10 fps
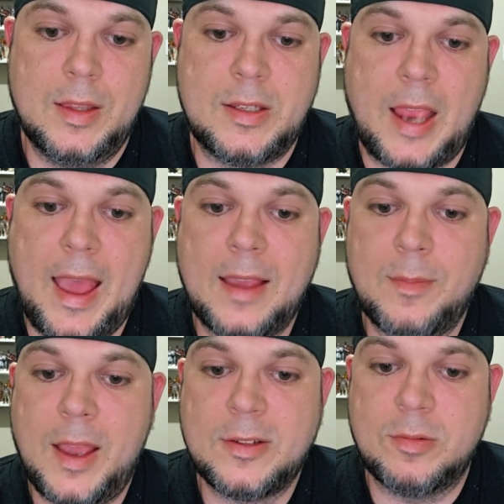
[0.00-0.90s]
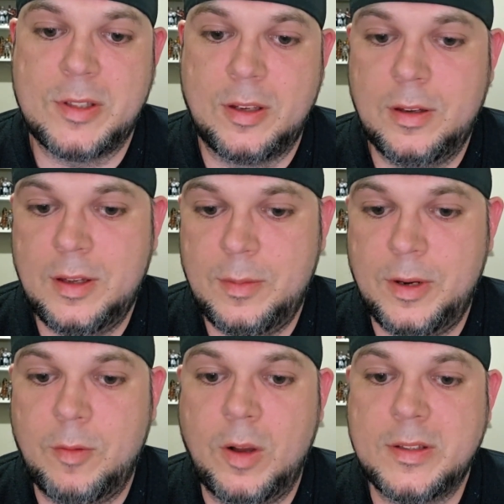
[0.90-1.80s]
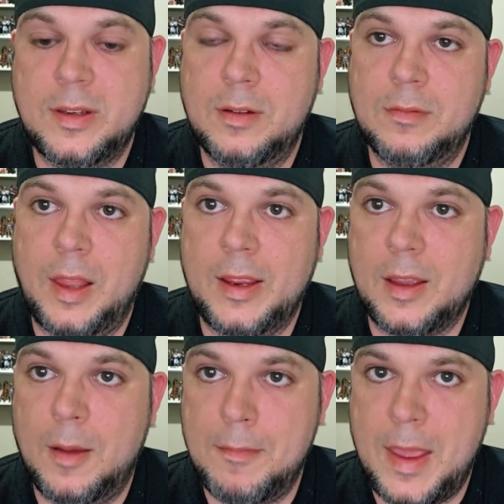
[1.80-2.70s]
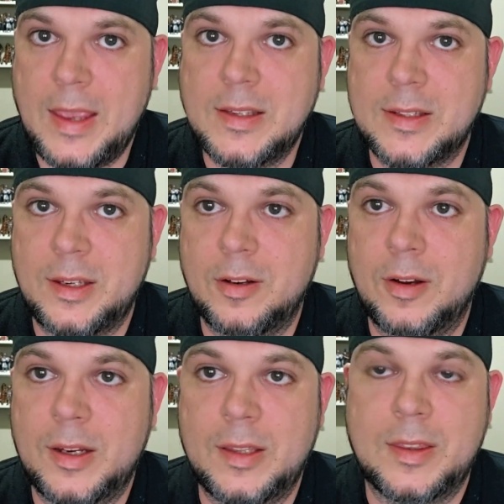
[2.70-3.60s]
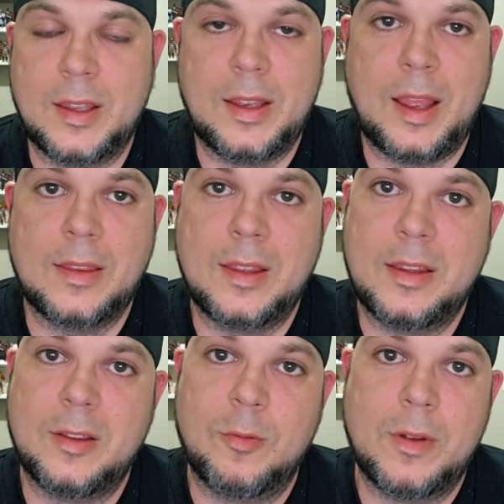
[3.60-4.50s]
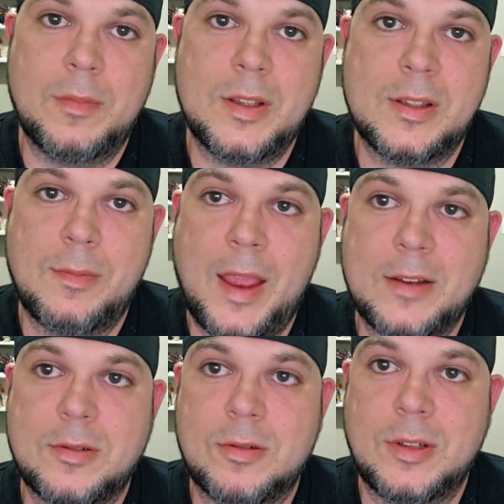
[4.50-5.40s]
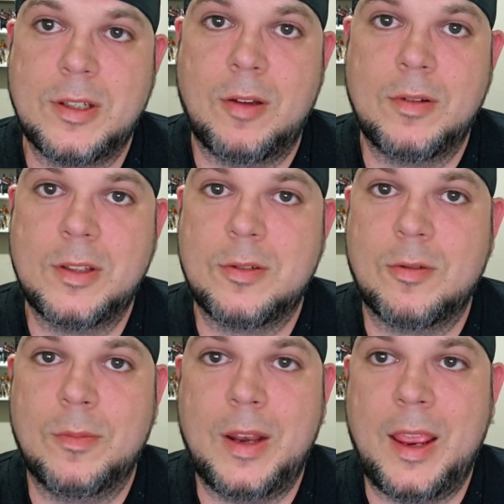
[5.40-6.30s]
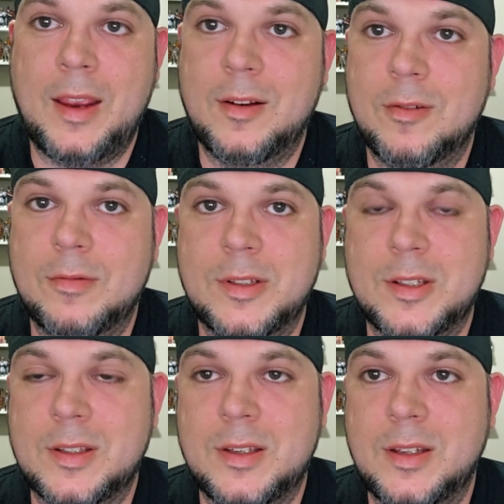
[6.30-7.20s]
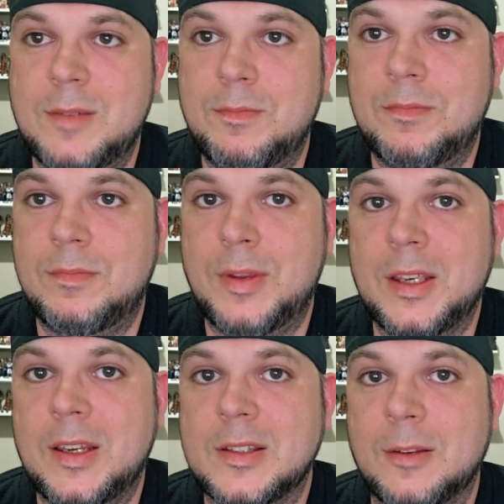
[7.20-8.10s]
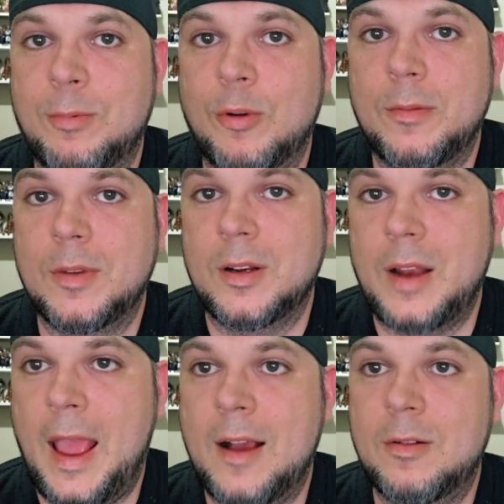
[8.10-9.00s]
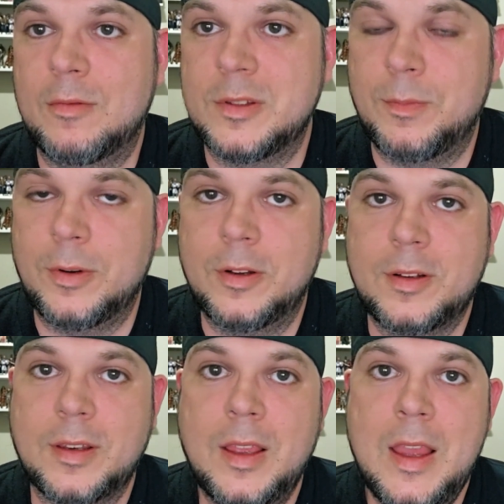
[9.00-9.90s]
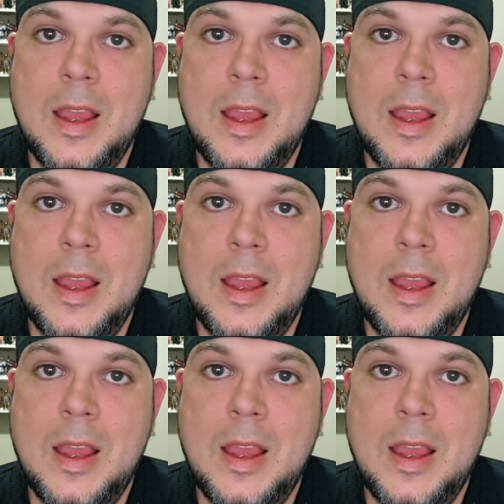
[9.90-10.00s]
tag match was good, but it wasn't, like, amazing or anything. I think the women's match between Toni Storm and Hayter was just a big disappointment on how it was booked.